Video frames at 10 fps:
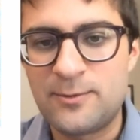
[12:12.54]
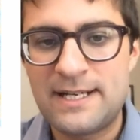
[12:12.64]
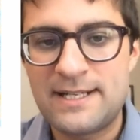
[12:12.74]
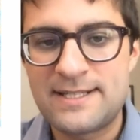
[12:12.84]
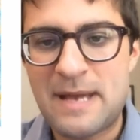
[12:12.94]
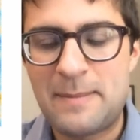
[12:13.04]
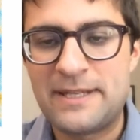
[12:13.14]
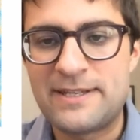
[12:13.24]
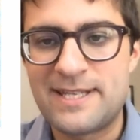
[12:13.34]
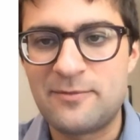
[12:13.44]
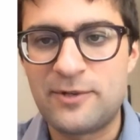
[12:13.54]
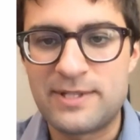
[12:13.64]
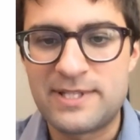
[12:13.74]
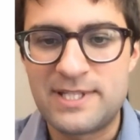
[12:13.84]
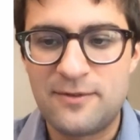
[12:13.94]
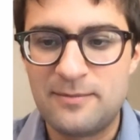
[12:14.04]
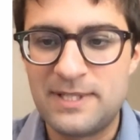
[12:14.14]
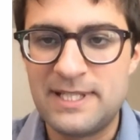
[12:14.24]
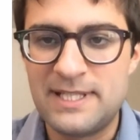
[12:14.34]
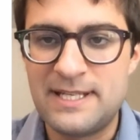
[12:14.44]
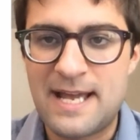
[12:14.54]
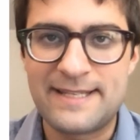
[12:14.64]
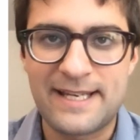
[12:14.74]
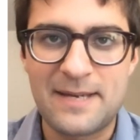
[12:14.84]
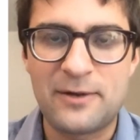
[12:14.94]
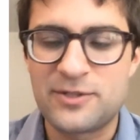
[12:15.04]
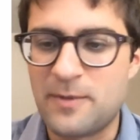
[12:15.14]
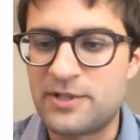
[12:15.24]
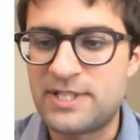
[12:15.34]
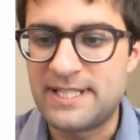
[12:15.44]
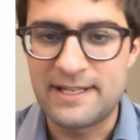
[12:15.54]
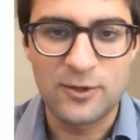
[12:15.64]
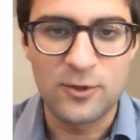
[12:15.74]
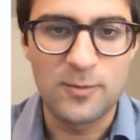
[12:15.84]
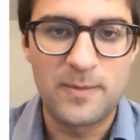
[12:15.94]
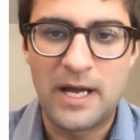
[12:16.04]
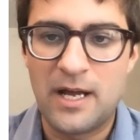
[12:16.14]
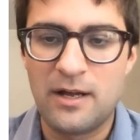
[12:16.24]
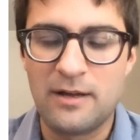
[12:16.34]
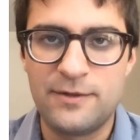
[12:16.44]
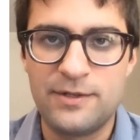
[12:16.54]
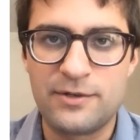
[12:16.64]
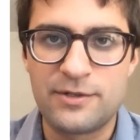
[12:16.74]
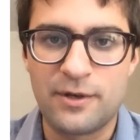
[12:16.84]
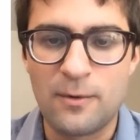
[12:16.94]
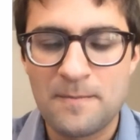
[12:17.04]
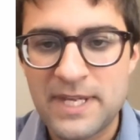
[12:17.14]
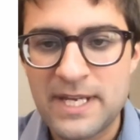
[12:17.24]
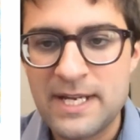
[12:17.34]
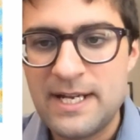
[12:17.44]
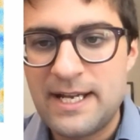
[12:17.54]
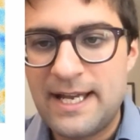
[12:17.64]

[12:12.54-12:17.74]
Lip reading: and on the right is a map at the same frequency from the Atacama Cosmology Telescope a few years ago.